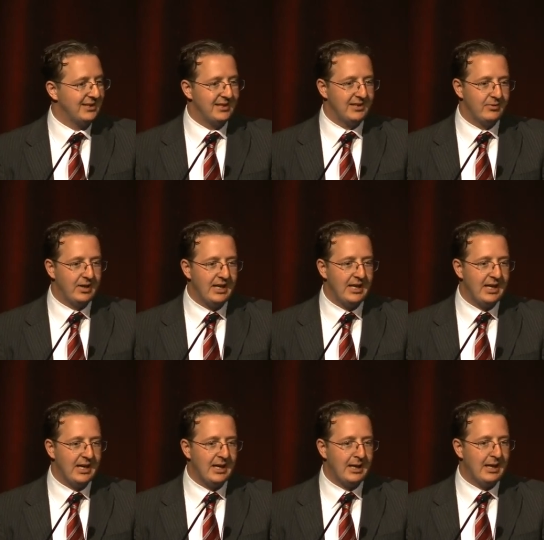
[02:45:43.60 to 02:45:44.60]
right?
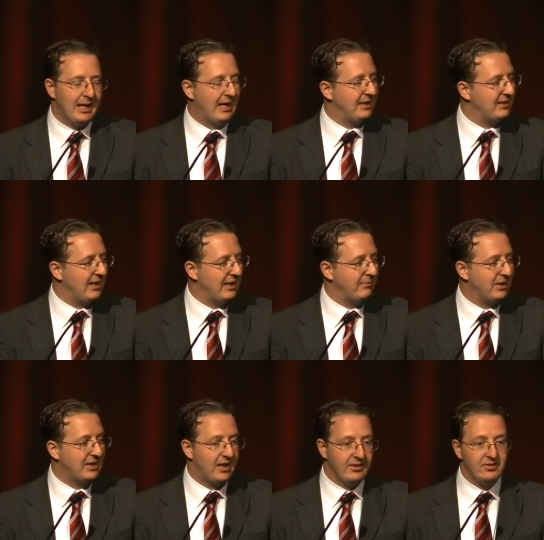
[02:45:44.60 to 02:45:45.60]

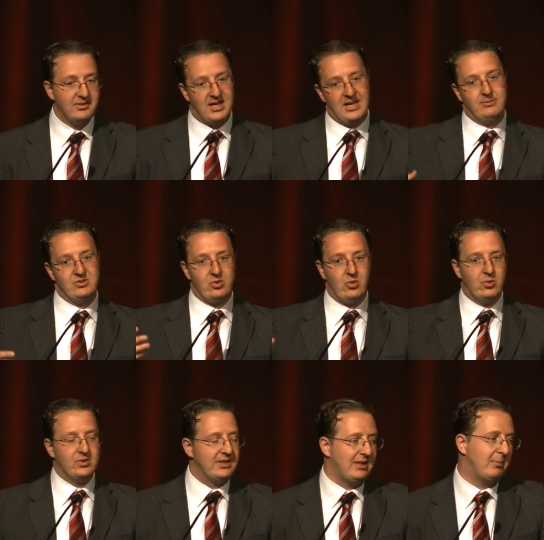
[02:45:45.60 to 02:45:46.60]
But other times
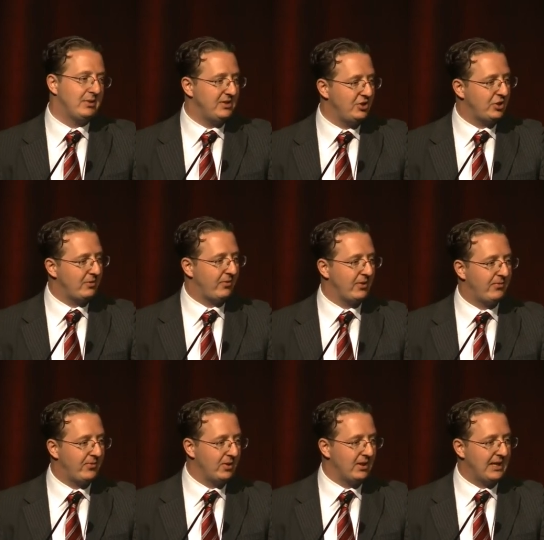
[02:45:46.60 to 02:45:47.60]
holding the position for the
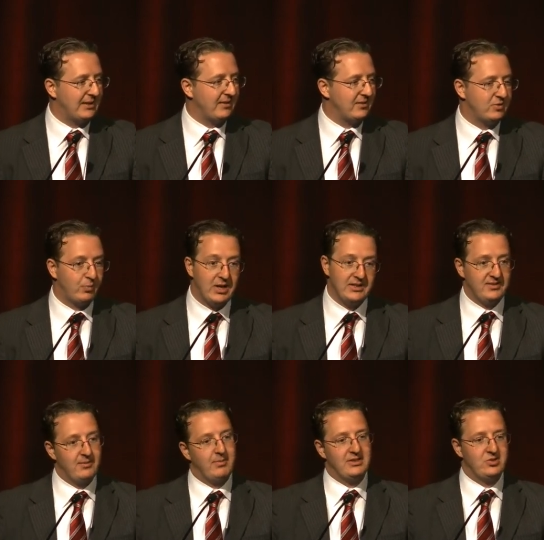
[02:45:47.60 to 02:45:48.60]
full length of the spread is
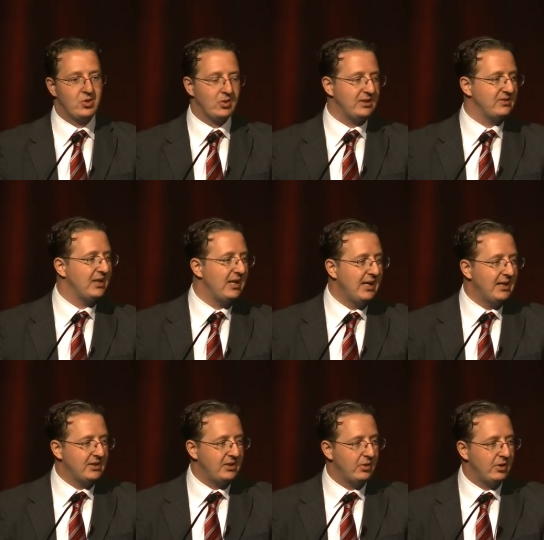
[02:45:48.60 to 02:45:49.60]
the best choice.
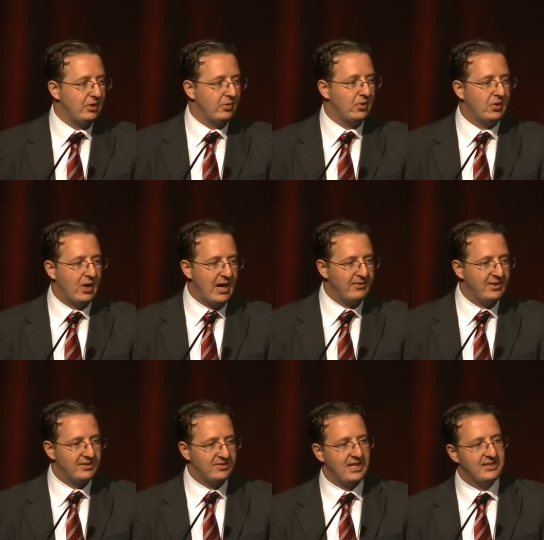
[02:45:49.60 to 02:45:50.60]
You have to
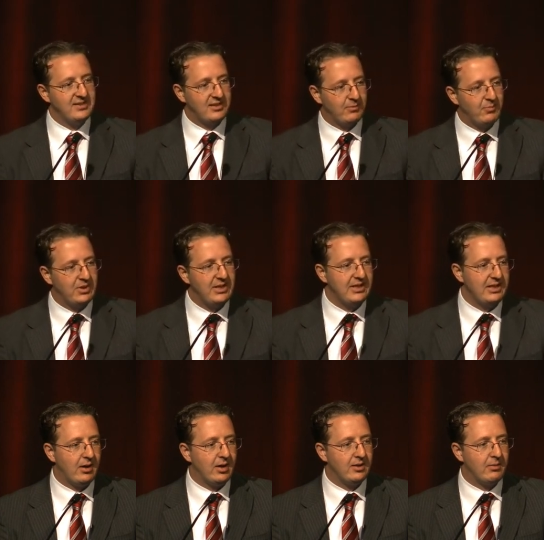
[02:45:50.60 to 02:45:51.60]
assess it completely
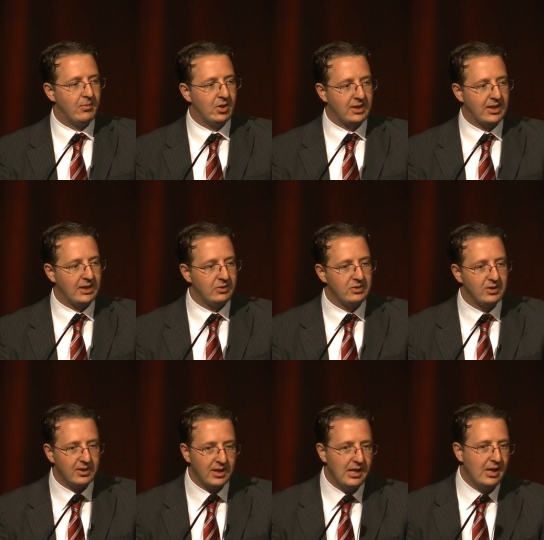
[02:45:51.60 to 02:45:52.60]
on the market
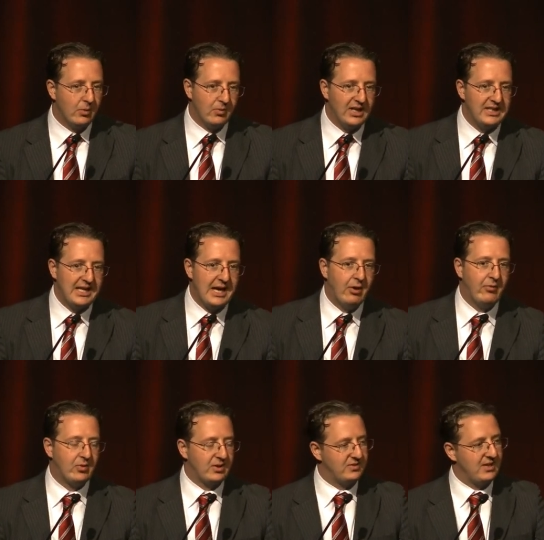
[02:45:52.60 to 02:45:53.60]
outlook. Right now,
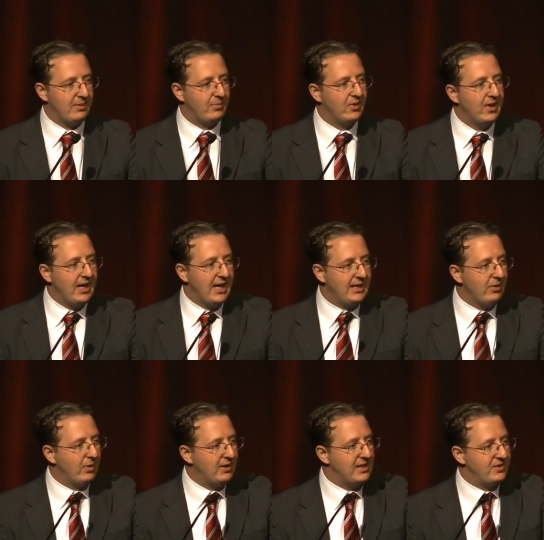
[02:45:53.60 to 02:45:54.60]
for example,
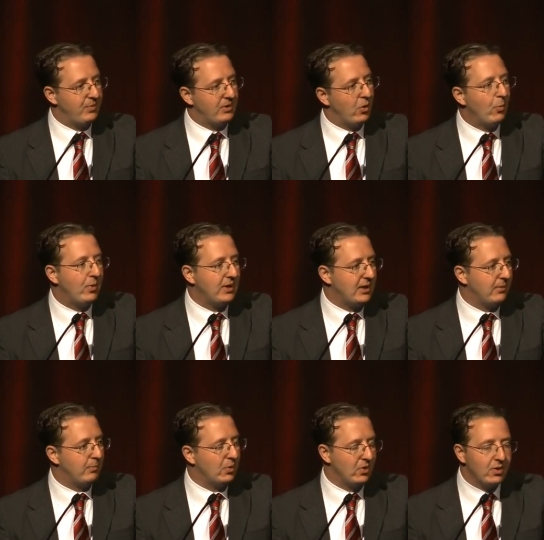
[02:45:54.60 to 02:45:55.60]
anyone that's been opening
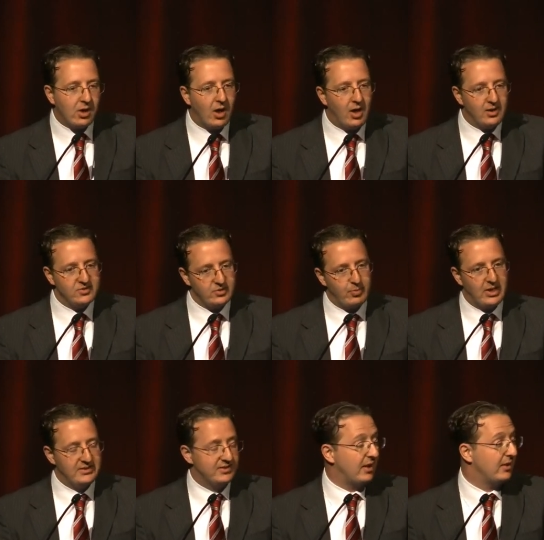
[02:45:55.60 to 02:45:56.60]
bull call
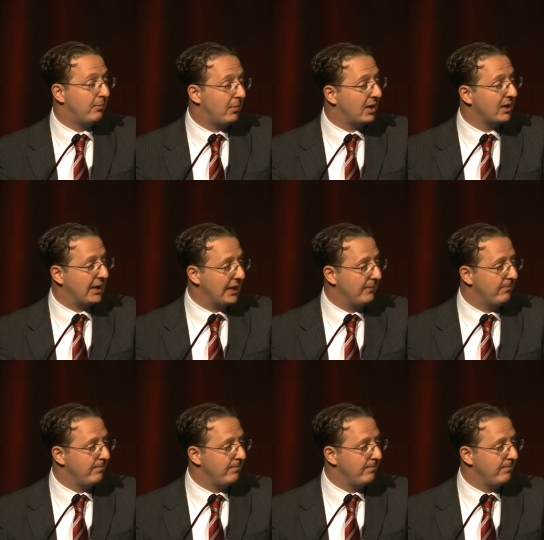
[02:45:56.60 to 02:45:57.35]
spreads on the market